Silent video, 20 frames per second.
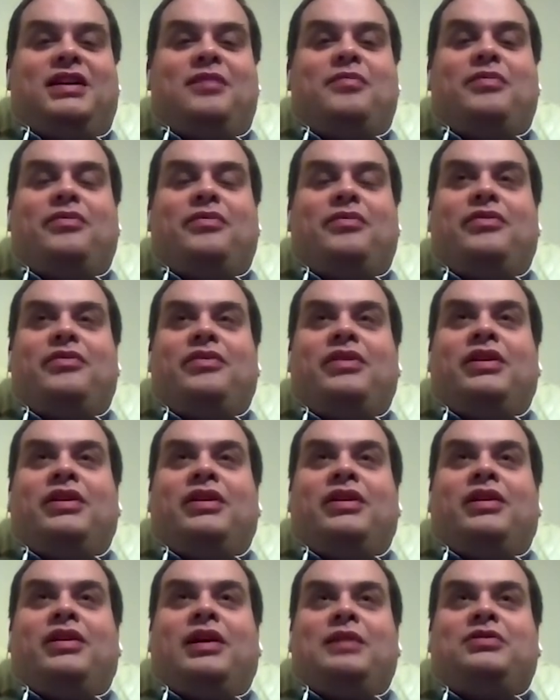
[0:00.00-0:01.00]
Um,
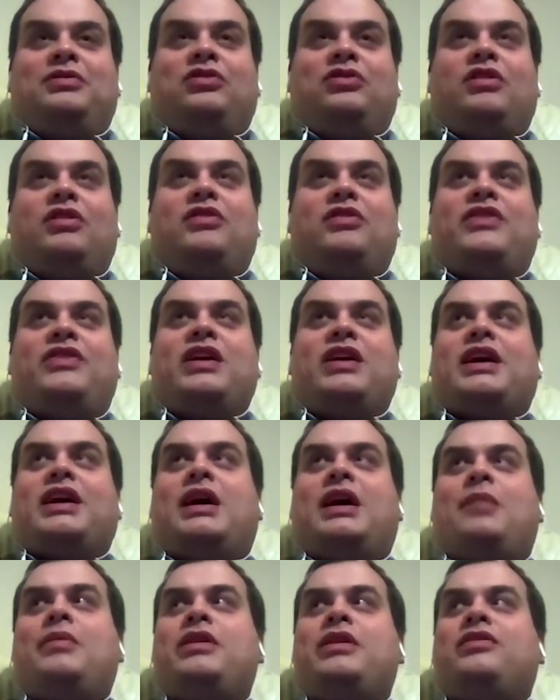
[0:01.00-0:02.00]
I'm just trying to think,
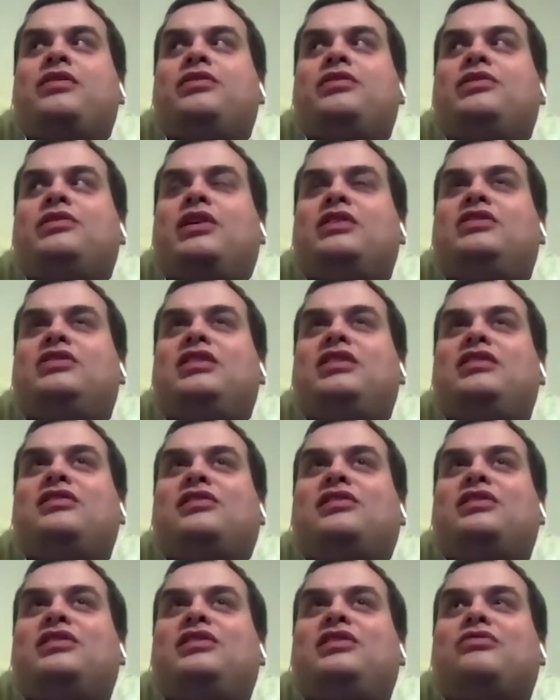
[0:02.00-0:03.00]
how many
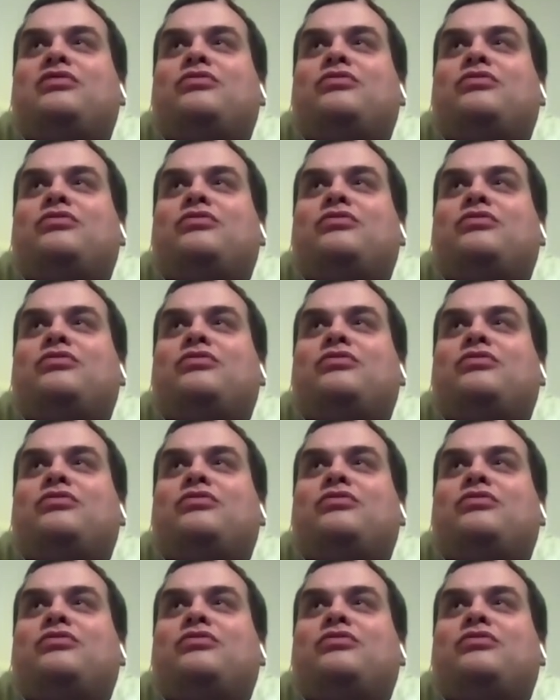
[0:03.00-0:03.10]
1990s